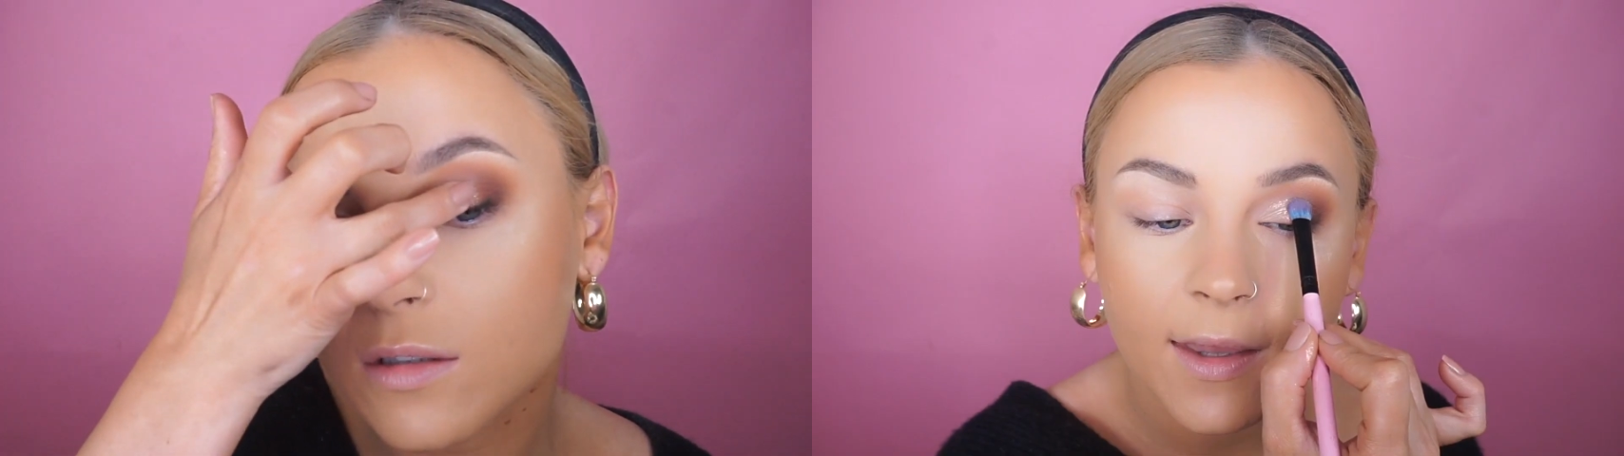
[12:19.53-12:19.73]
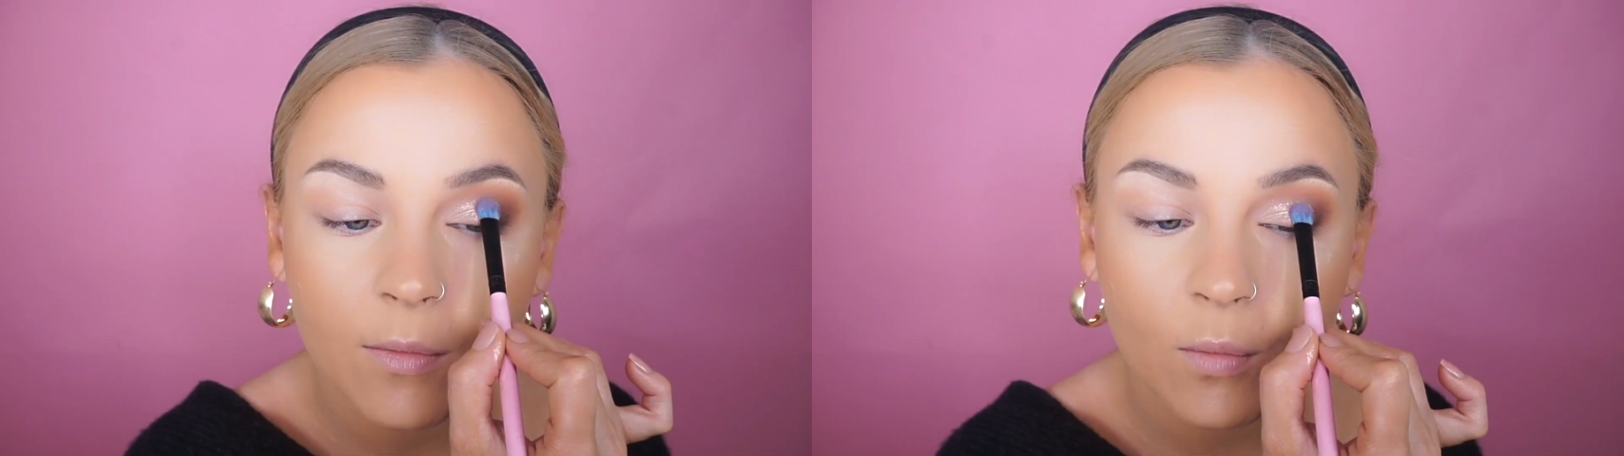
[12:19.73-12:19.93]

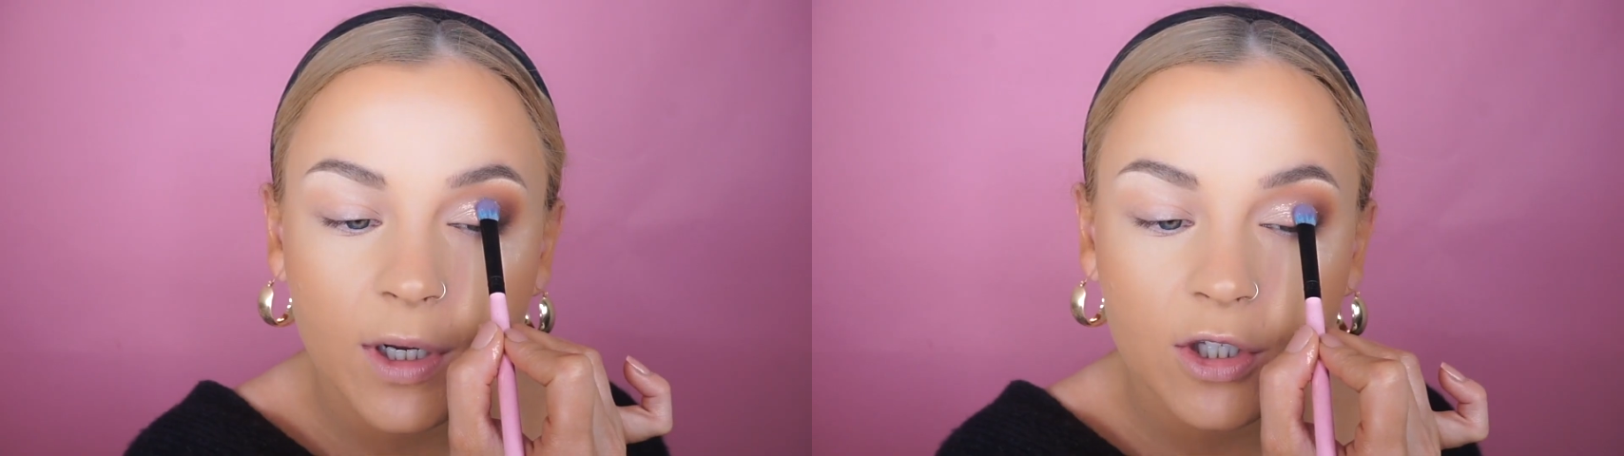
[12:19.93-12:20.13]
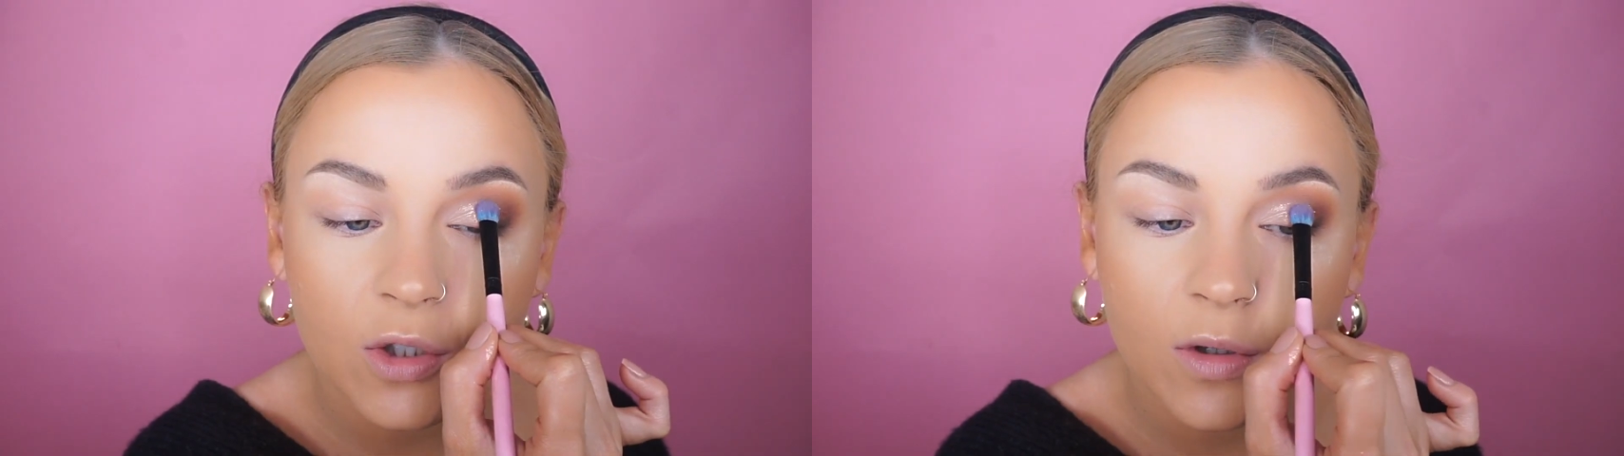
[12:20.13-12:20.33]
And then
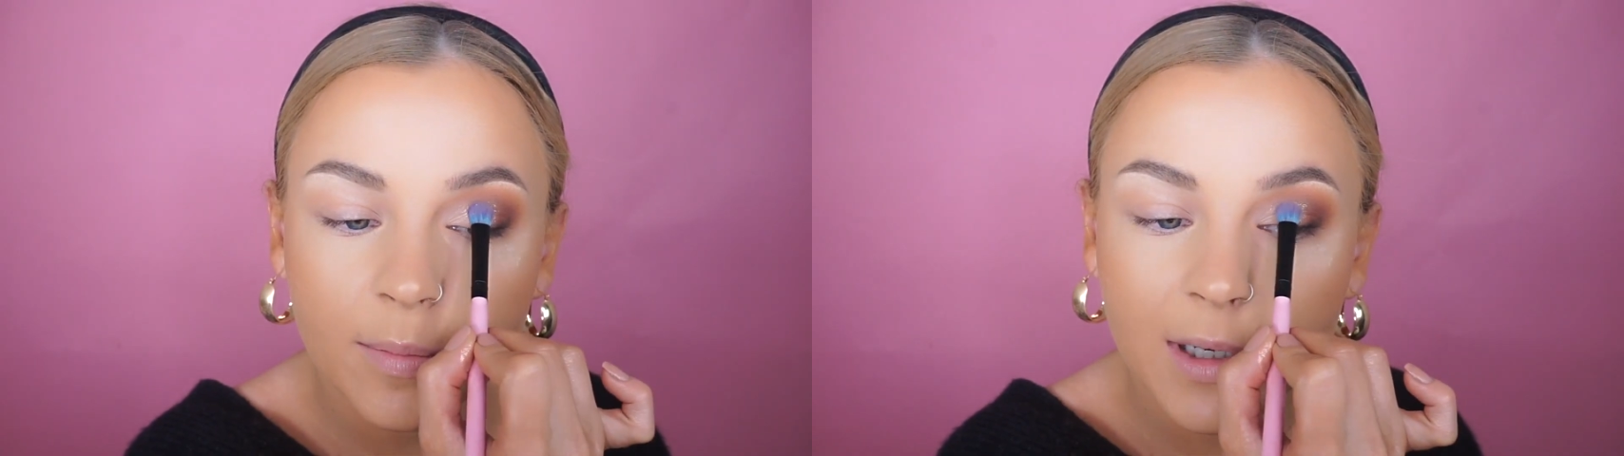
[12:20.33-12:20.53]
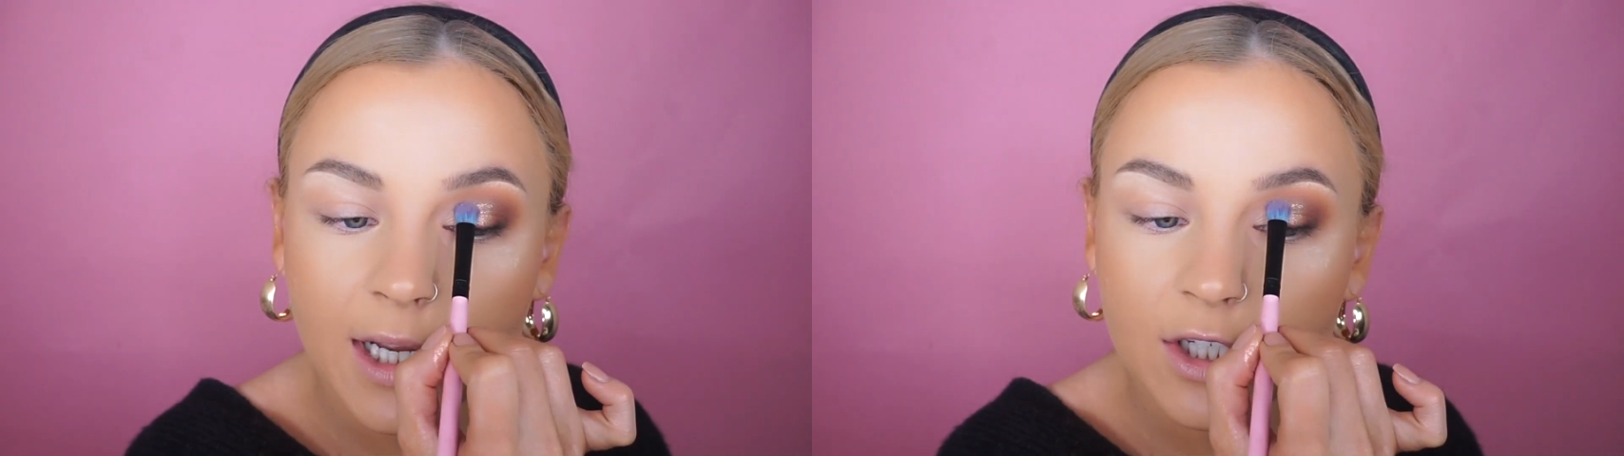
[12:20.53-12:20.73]
when you
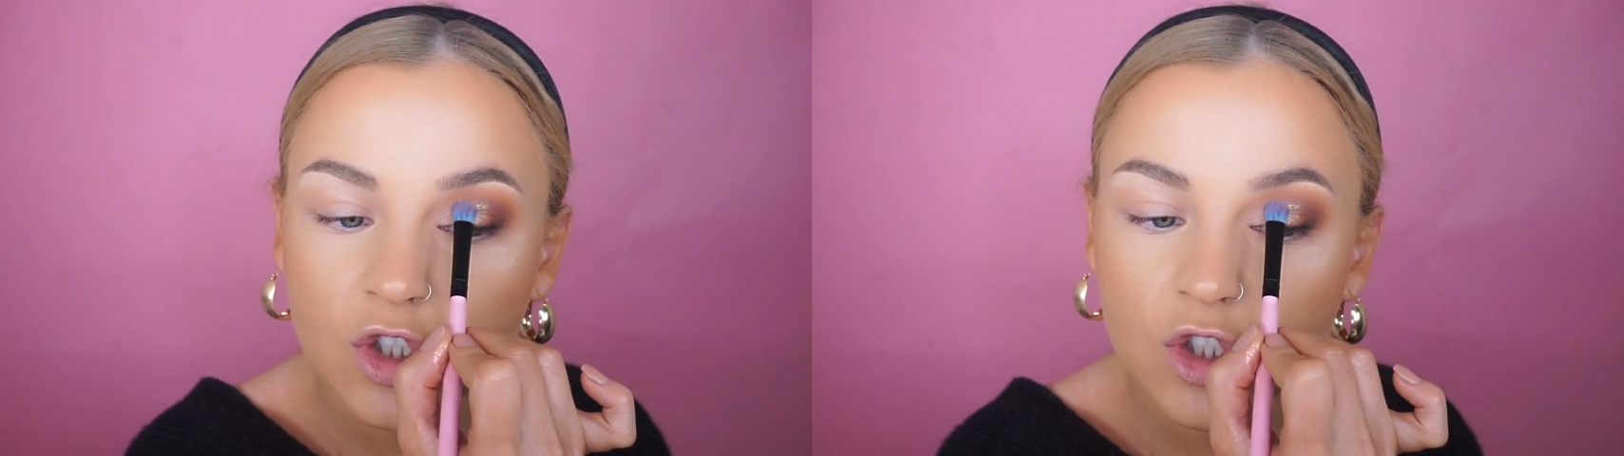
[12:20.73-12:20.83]
apply